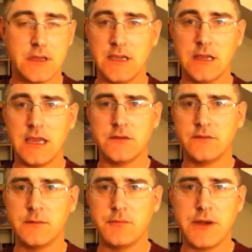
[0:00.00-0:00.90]

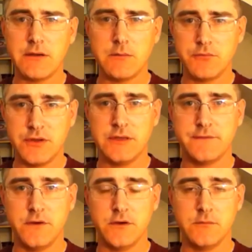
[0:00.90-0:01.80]
it's a brilliant
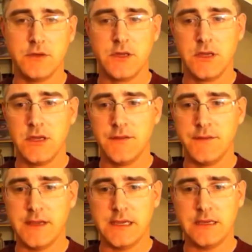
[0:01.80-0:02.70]
forum
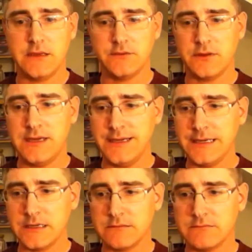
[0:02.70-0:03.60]
that it's
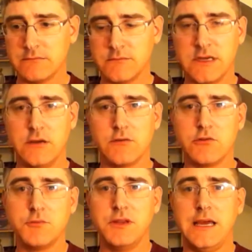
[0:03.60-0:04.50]
like, you know, a
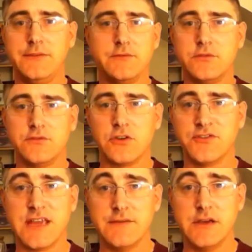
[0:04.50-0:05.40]
group of lads have just got
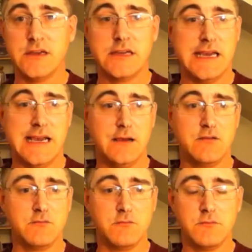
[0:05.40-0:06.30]
together
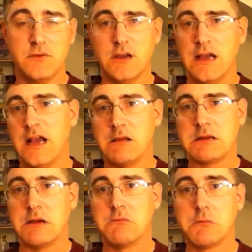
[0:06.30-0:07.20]
out, you
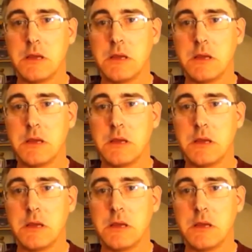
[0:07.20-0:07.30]
know,